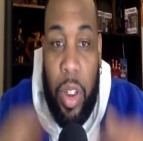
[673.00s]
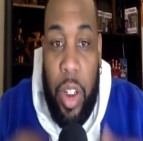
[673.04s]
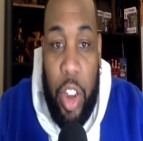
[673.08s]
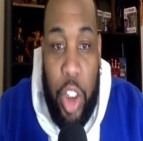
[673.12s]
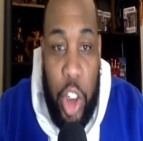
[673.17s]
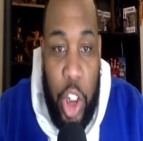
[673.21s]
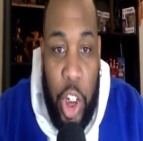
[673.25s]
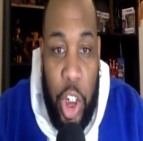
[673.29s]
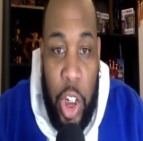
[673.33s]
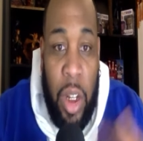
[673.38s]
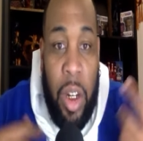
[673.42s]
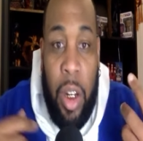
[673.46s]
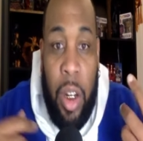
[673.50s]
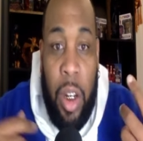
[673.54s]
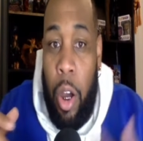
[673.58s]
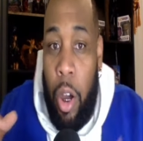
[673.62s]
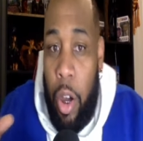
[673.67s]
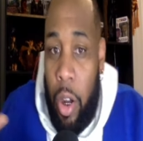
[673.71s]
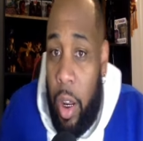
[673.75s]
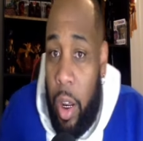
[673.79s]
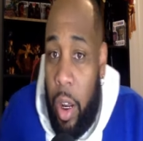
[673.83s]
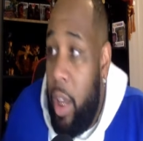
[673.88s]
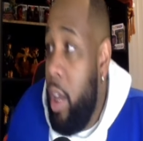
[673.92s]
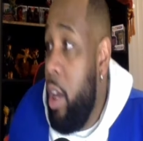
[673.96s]
with the chin and
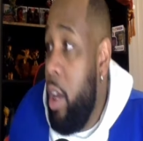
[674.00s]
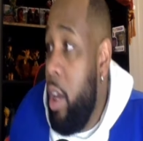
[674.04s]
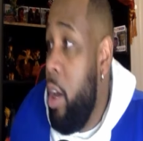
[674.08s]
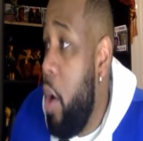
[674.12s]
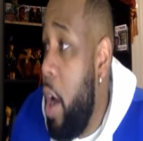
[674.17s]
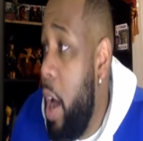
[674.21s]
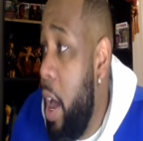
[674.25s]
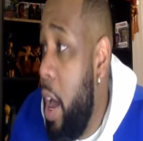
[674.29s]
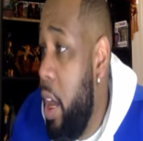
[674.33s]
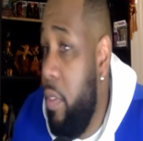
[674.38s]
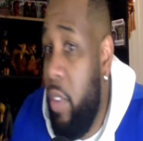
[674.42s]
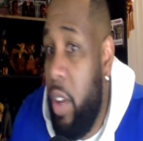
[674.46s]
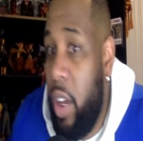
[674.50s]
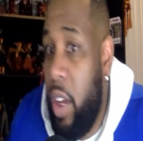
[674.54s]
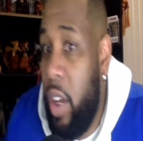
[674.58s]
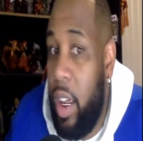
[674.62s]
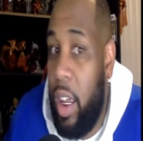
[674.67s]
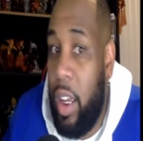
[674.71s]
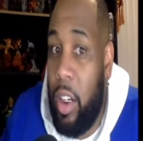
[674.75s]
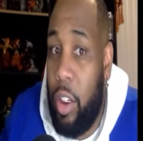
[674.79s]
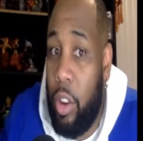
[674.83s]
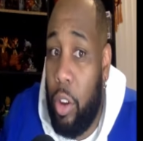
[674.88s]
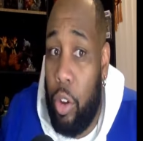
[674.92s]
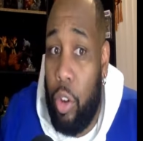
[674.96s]
all that hell i even got
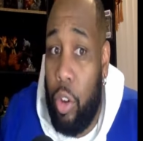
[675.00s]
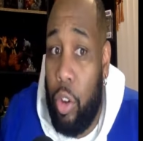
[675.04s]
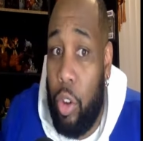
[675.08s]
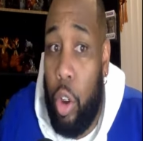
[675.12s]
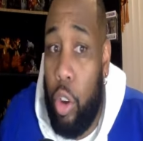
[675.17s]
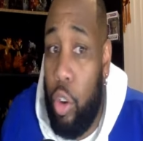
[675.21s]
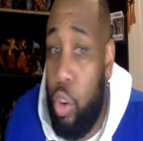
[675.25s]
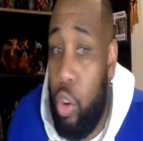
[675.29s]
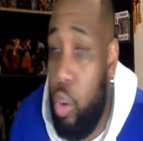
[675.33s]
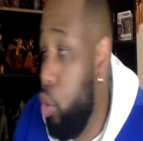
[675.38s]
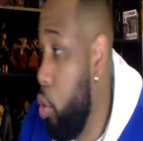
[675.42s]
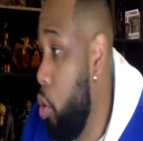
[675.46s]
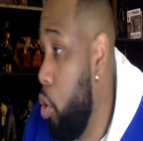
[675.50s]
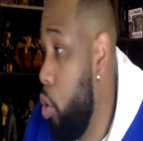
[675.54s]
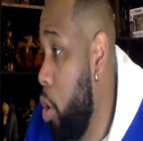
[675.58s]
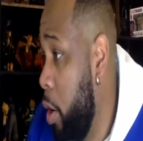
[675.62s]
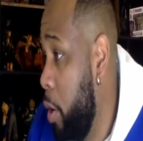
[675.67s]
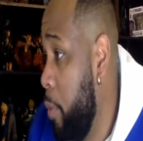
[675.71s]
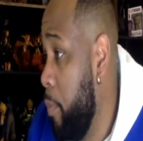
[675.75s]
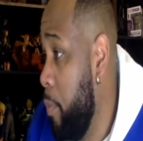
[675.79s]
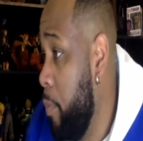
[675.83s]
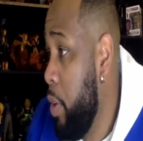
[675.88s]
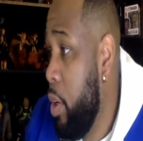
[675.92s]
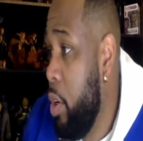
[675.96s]
like a, a
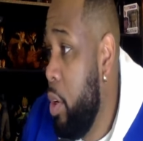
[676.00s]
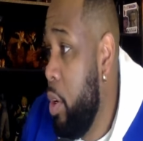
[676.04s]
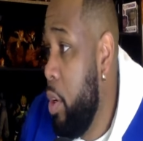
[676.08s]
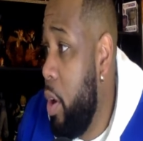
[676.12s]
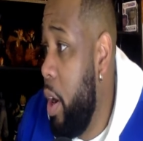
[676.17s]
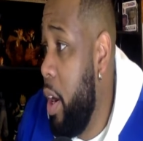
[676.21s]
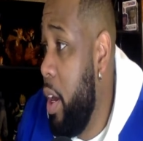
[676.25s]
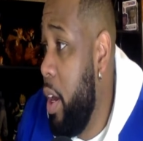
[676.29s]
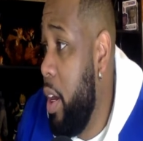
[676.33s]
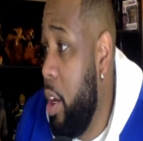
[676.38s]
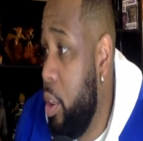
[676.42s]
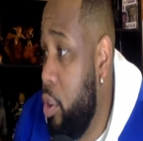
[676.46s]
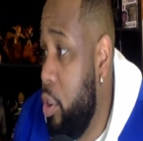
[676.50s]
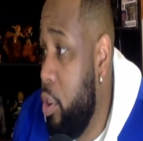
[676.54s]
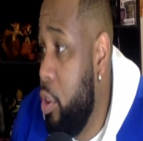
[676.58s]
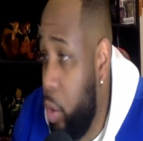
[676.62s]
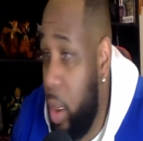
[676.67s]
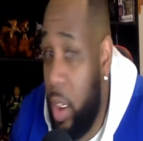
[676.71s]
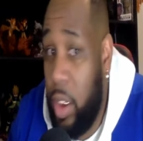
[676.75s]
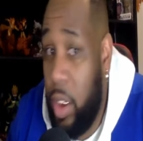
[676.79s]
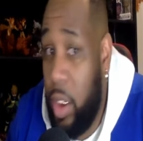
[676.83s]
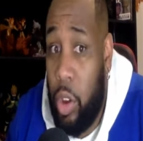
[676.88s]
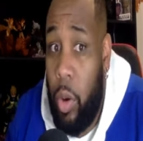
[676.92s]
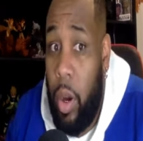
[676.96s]
drawer right a
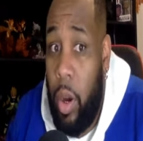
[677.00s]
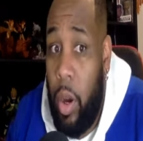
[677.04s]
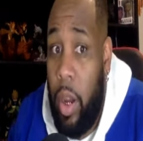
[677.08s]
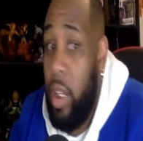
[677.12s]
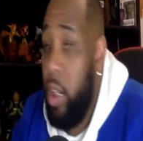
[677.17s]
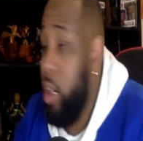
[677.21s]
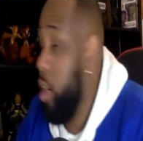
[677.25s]
dresser right